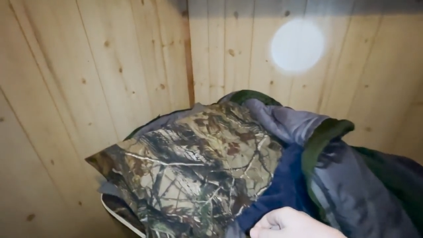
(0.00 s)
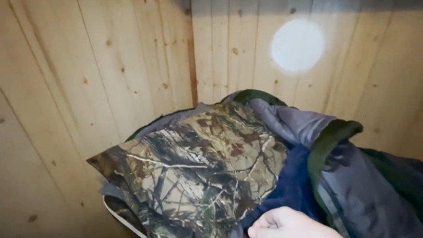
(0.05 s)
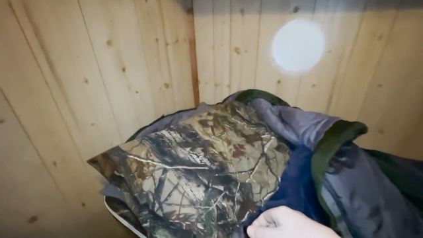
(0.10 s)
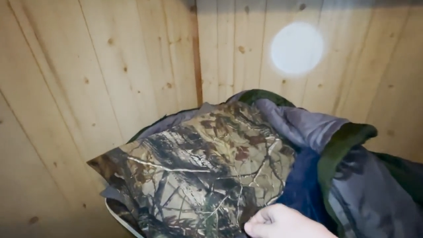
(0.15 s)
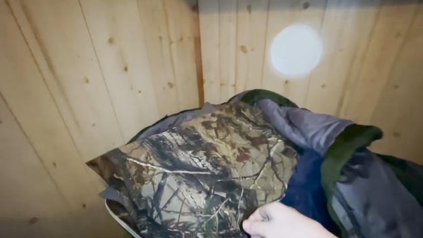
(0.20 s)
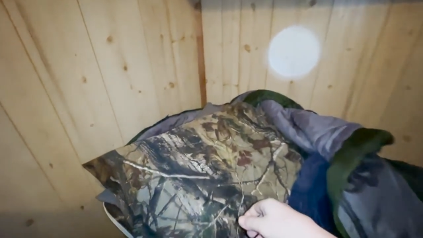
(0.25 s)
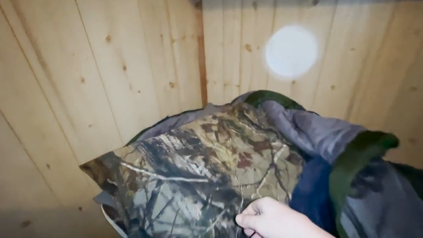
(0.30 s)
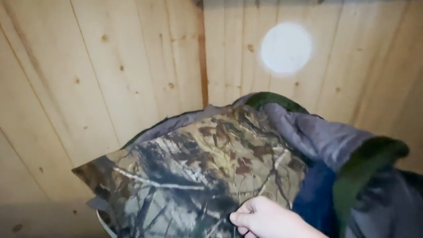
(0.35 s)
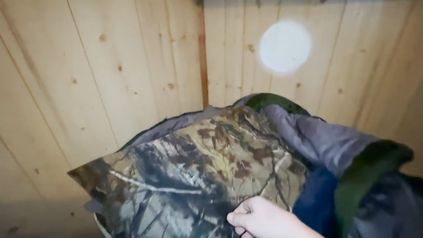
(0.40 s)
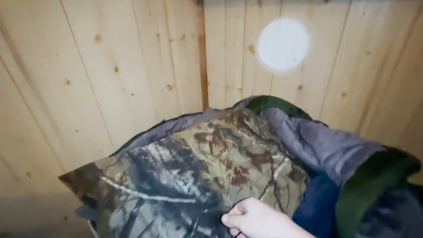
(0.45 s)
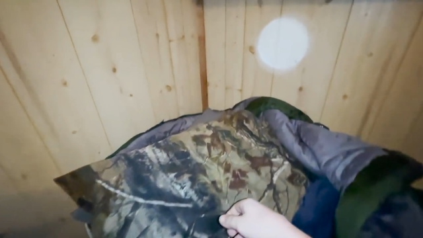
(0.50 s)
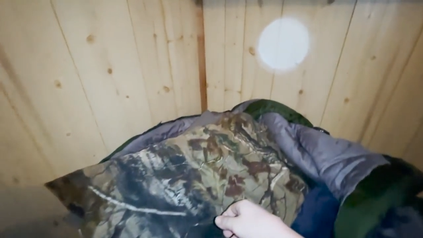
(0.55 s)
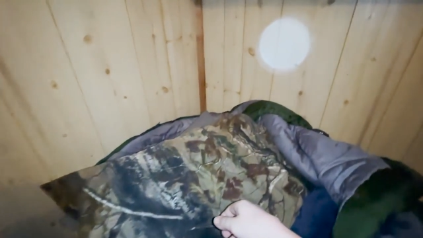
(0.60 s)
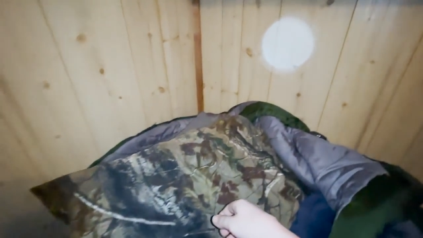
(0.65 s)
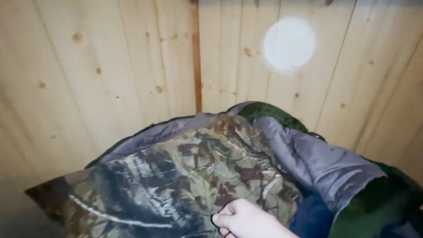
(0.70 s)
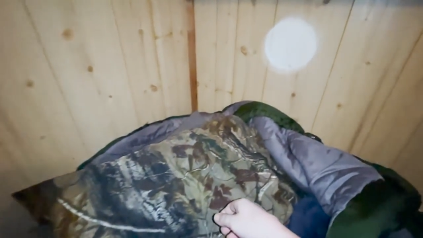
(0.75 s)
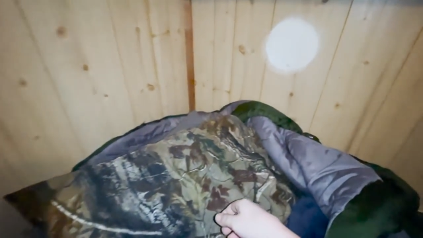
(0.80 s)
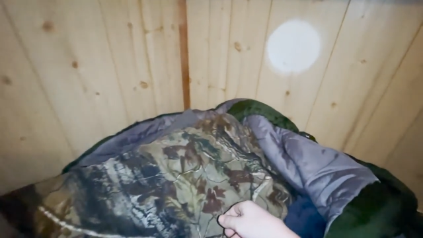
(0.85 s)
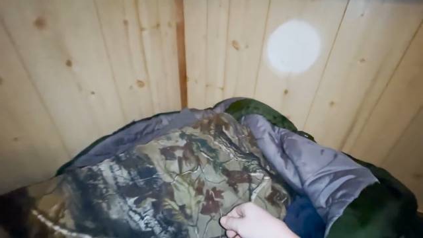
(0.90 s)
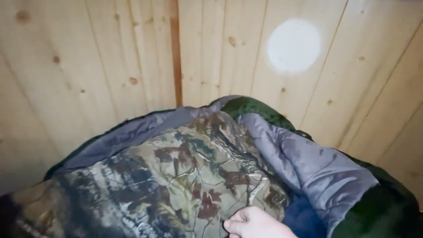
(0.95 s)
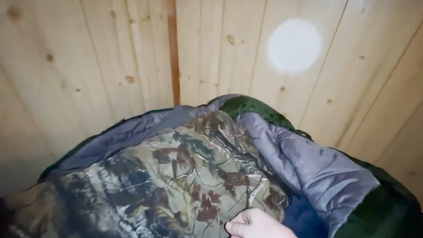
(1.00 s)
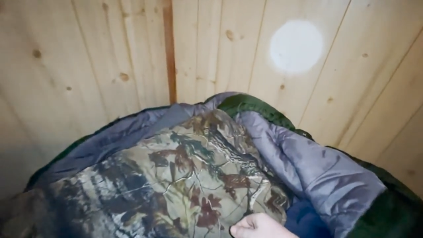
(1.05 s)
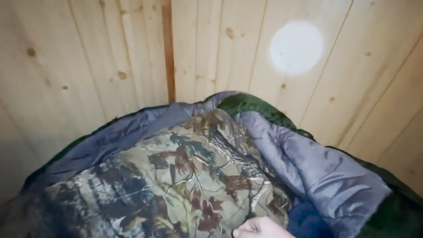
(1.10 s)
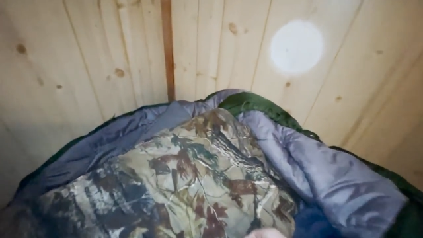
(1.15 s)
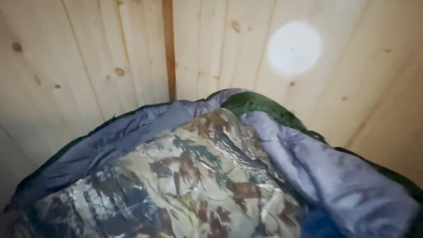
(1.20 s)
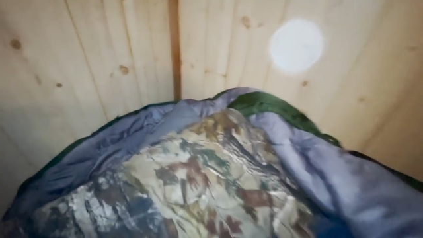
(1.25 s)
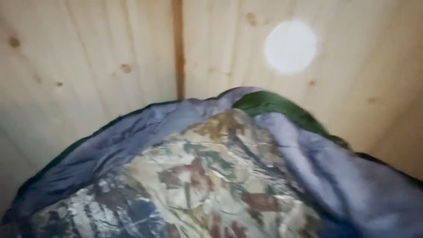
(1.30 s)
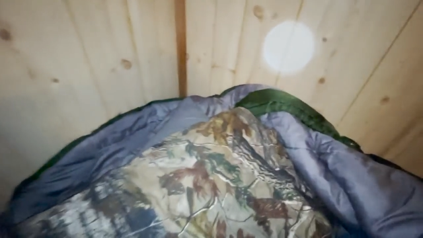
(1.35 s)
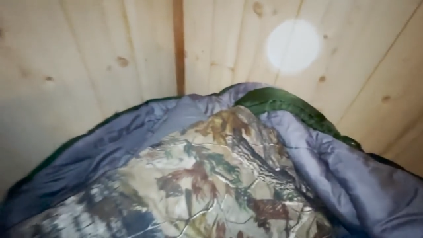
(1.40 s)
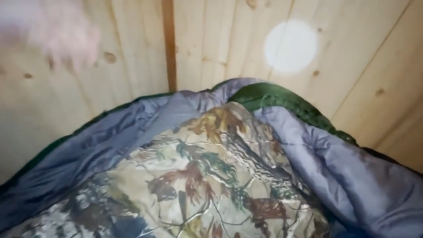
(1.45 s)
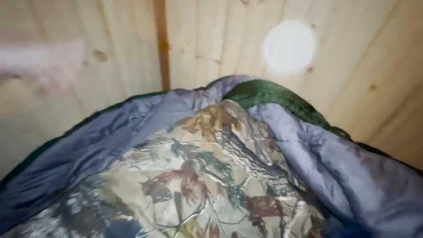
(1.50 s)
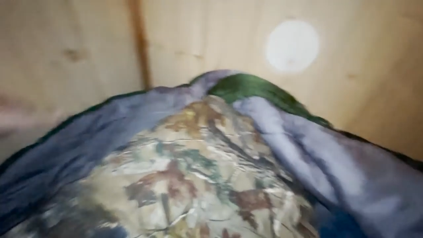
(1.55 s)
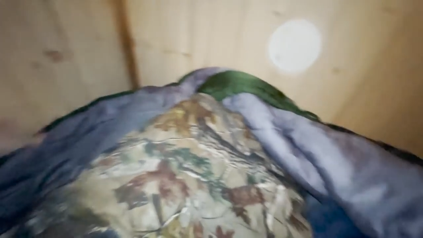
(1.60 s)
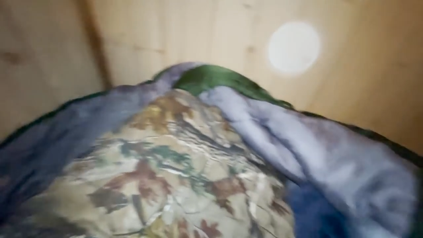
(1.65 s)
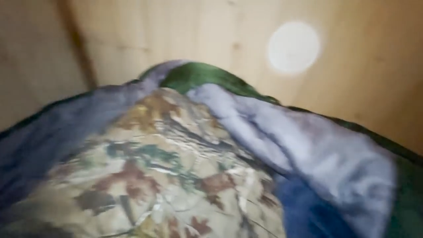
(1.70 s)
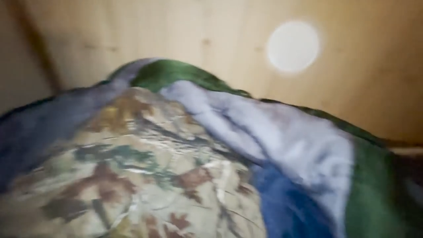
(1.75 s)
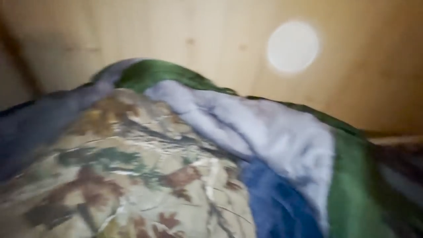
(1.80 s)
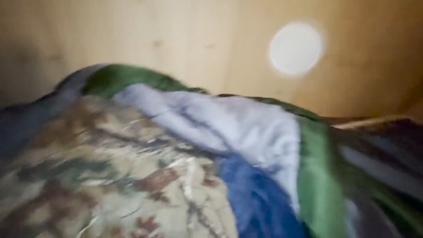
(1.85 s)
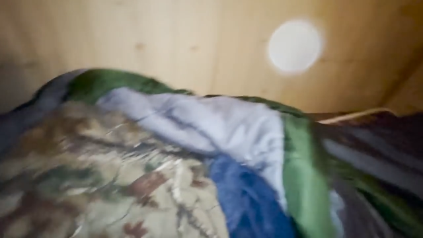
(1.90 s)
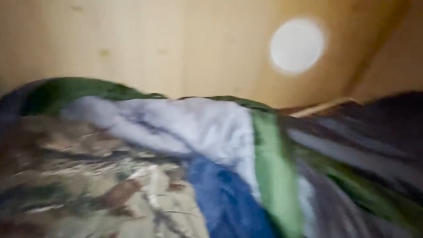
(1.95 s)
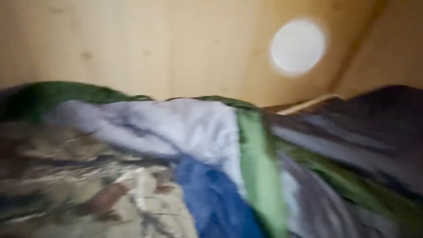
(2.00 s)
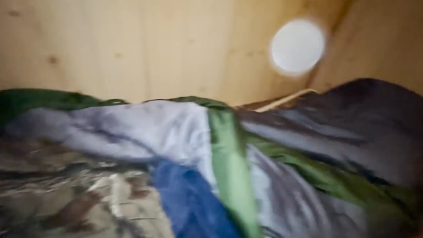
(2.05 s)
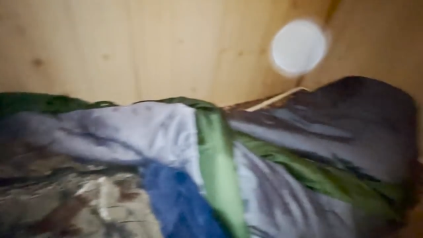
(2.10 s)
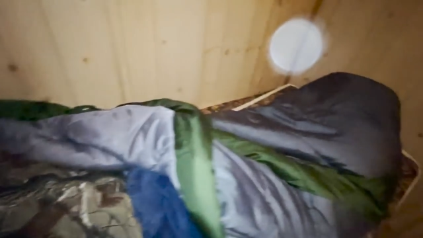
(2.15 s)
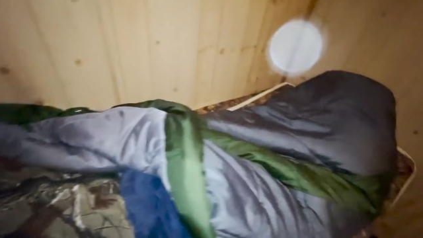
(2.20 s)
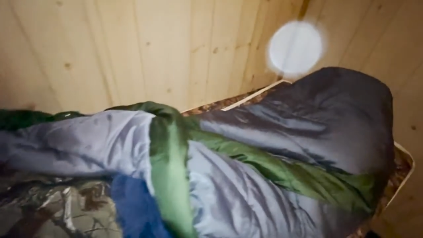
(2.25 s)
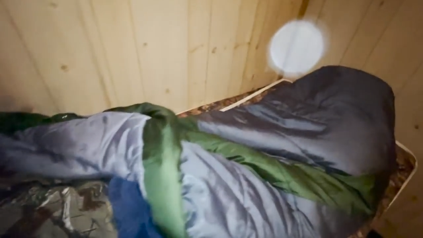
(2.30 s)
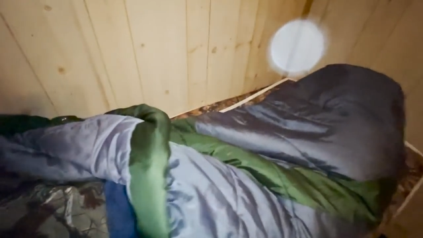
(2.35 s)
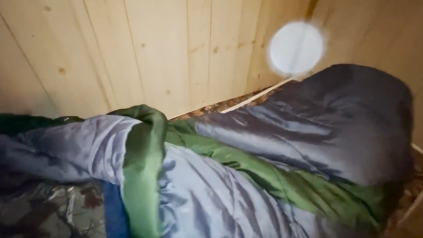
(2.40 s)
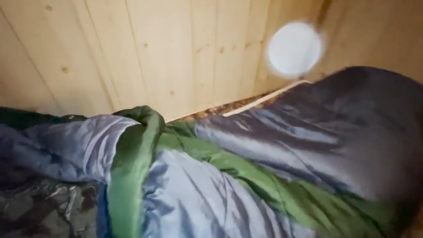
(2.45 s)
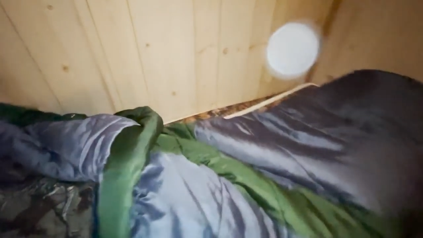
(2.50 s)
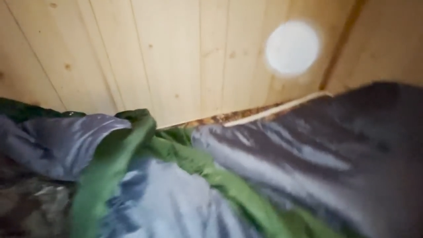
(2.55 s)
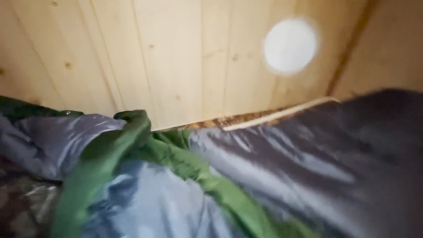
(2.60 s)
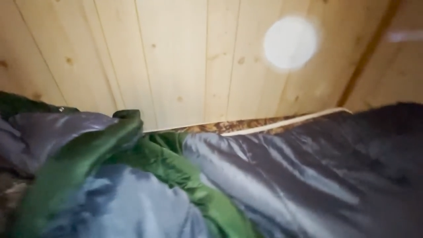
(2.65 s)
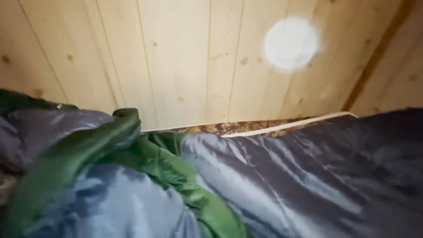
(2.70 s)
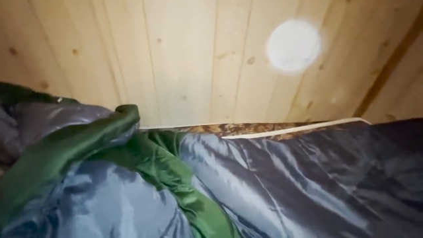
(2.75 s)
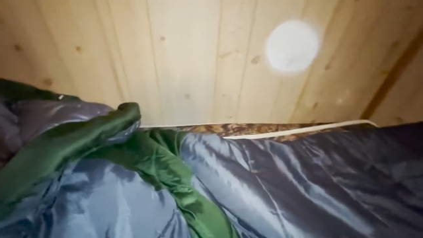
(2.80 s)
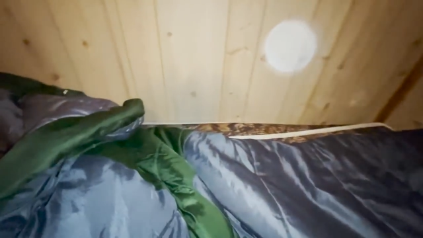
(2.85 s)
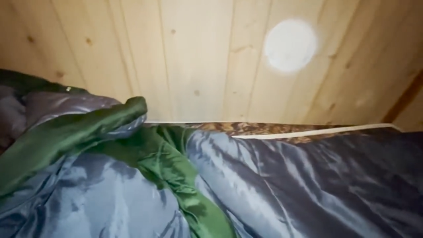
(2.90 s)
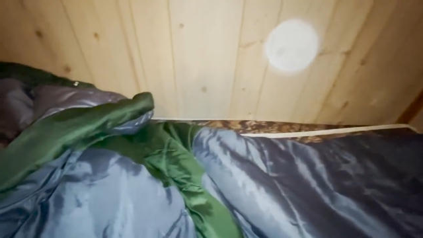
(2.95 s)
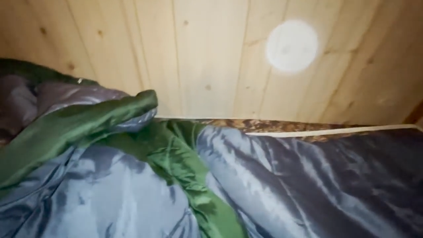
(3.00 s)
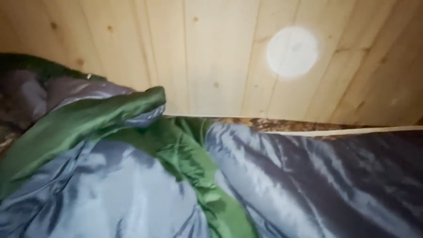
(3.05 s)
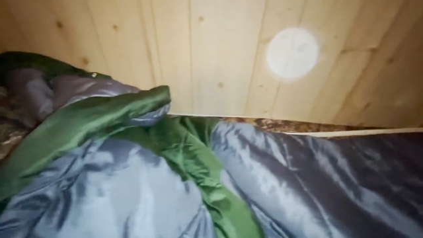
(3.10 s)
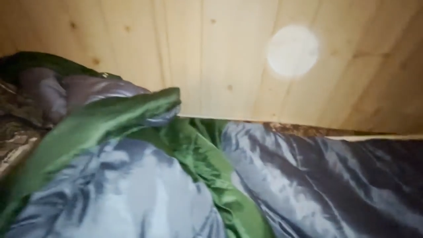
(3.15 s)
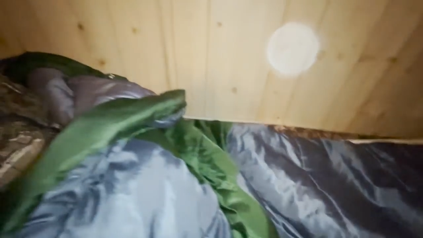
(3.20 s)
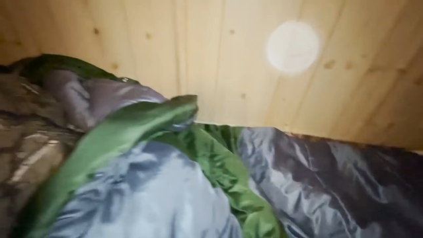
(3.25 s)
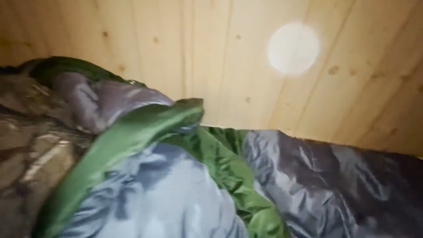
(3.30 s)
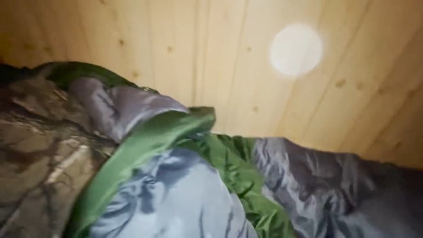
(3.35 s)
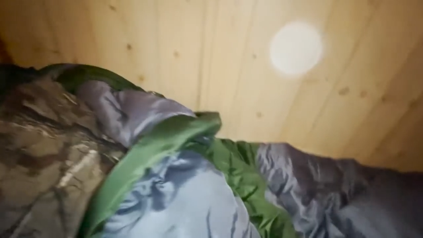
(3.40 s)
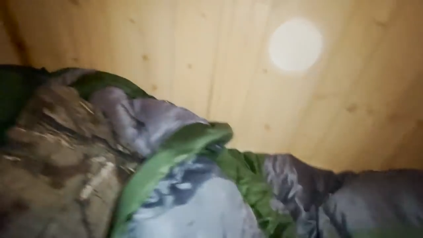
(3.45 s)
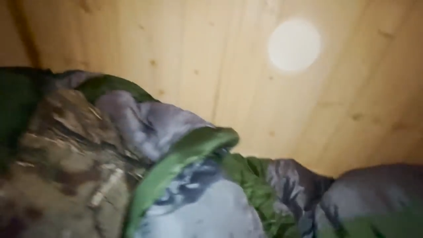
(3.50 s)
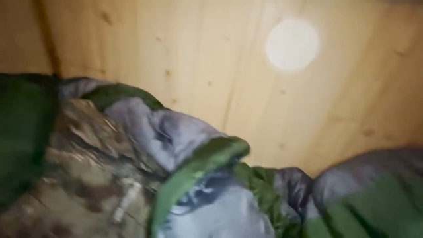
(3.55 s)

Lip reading: No face is visible, so there are no lips to read.